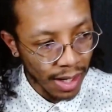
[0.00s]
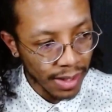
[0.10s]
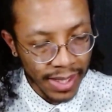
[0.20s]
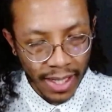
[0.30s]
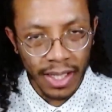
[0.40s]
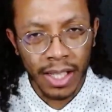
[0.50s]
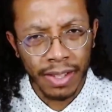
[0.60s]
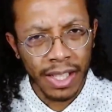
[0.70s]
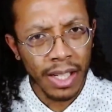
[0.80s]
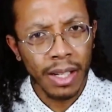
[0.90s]

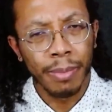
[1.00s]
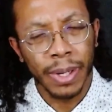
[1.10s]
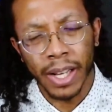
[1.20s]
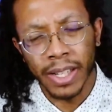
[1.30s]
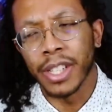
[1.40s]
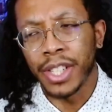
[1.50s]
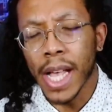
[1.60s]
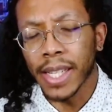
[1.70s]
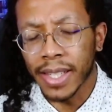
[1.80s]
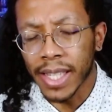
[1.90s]
sensitivity. Because yeah, she
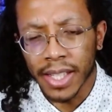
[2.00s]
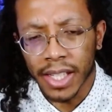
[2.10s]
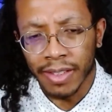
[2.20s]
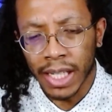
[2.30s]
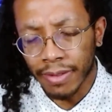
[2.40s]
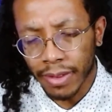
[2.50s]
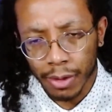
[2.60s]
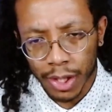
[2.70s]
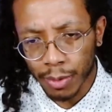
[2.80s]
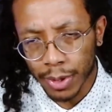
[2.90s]
has a sensitivity, even though
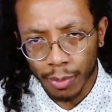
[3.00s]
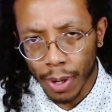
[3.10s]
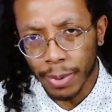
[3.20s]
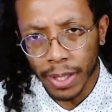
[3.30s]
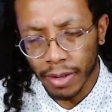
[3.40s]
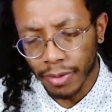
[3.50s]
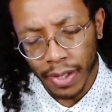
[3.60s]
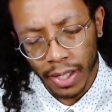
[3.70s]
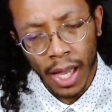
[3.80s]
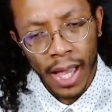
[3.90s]
she was a weapon and everything,